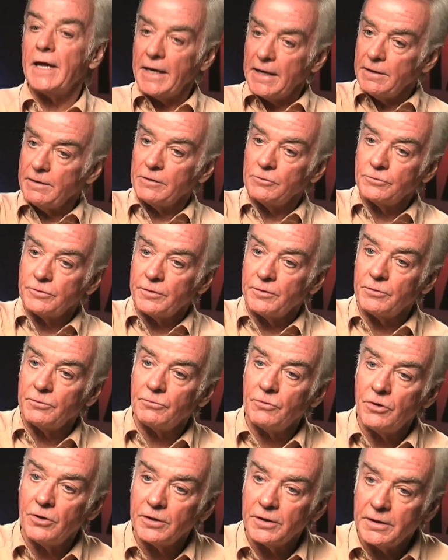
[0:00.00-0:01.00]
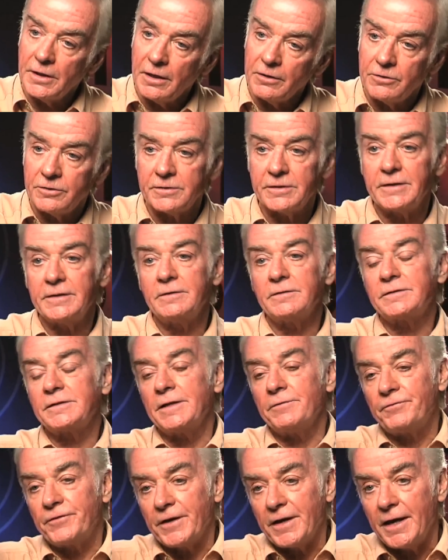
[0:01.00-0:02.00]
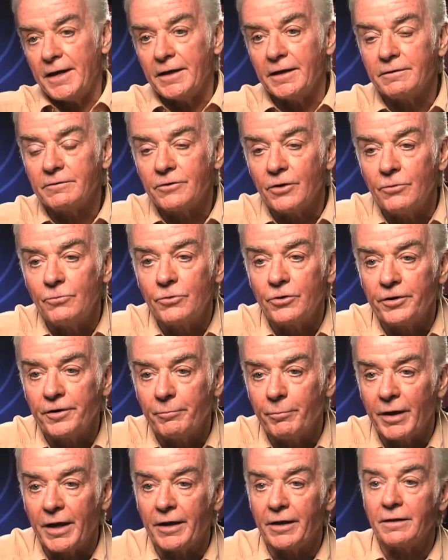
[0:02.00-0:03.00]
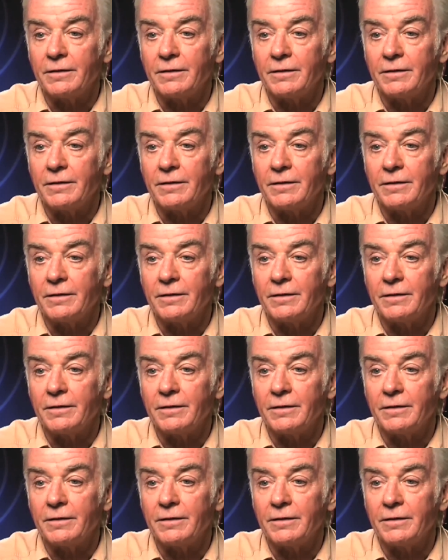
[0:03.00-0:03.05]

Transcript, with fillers: hey, those are the wrong colors, and he'll say, forget it, don't worry about